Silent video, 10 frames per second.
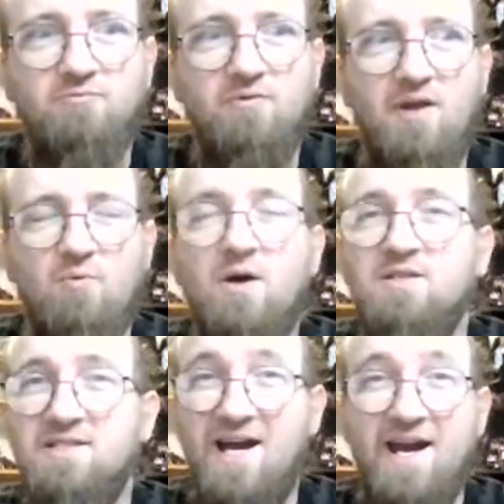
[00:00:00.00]

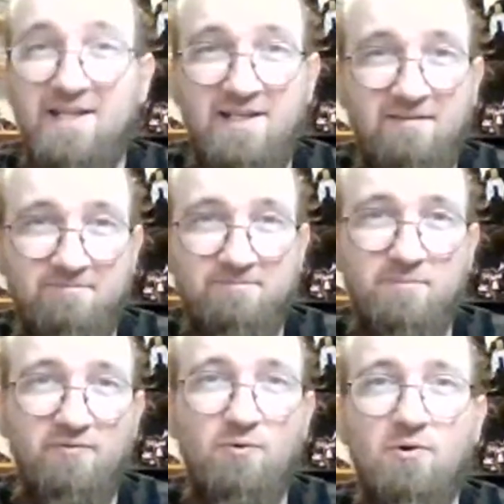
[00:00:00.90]
was tiny
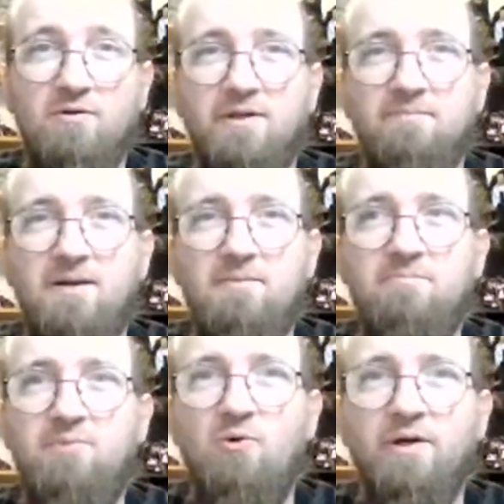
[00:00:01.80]
before, like maybe
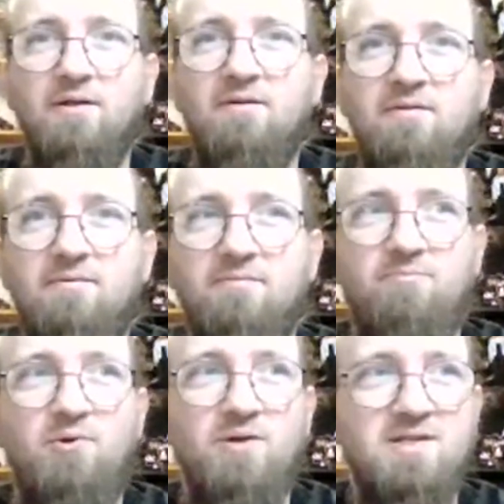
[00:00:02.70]
point
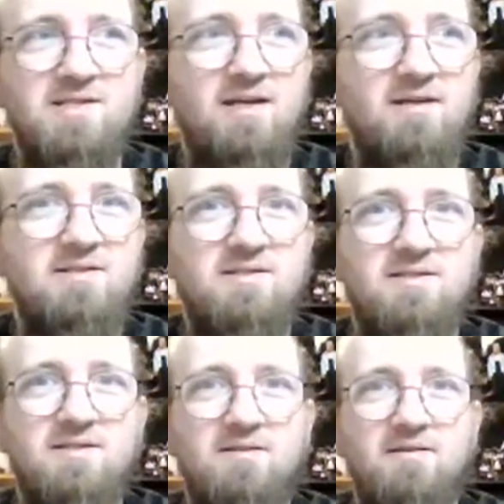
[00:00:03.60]

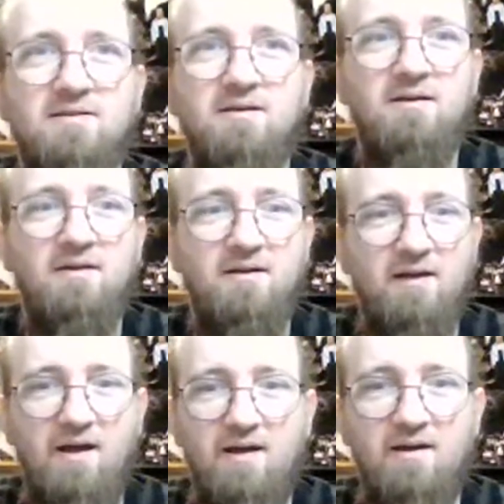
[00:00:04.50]
0.6
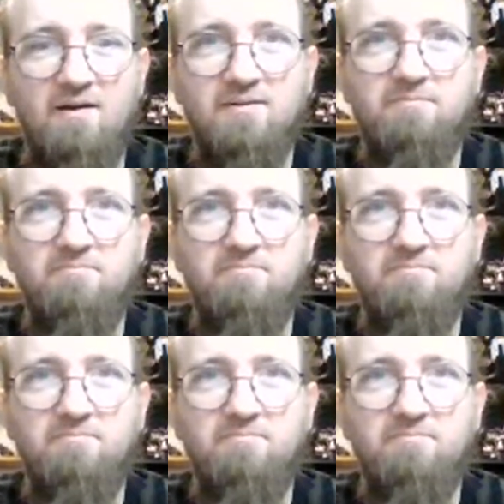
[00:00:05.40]
uh,